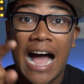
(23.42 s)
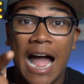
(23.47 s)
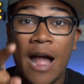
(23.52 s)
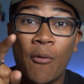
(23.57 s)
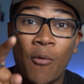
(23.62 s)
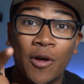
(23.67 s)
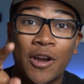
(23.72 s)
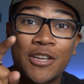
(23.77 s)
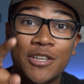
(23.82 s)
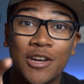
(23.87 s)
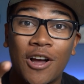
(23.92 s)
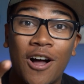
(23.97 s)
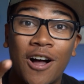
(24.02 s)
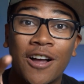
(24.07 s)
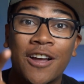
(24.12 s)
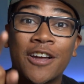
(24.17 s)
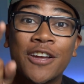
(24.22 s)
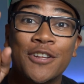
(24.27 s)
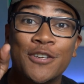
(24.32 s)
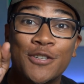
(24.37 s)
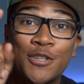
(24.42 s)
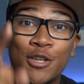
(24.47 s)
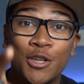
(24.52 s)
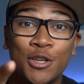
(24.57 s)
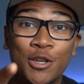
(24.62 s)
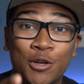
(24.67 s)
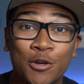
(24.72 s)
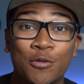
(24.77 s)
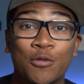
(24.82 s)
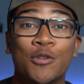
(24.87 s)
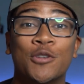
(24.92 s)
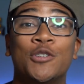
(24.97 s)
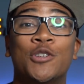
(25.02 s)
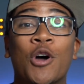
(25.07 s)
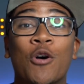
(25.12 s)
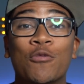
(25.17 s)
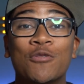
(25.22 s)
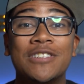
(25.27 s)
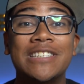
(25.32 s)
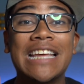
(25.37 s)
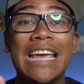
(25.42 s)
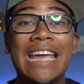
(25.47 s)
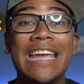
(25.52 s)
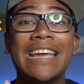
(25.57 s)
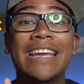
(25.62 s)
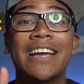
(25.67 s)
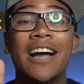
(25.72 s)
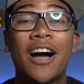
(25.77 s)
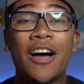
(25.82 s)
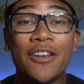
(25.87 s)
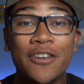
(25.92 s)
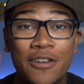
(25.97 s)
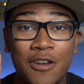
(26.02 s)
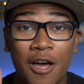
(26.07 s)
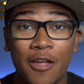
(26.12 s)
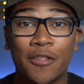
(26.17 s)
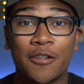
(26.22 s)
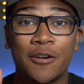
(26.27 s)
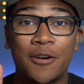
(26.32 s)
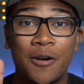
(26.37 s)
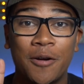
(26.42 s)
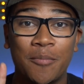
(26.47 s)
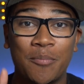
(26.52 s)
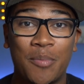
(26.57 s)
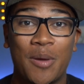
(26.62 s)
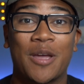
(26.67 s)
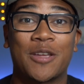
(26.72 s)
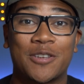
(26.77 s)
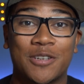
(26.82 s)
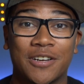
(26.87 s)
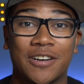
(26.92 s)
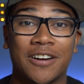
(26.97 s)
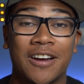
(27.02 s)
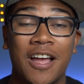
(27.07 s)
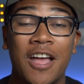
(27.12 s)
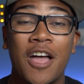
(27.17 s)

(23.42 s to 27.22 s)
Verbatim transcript: I want to talk to you. Don't take another picture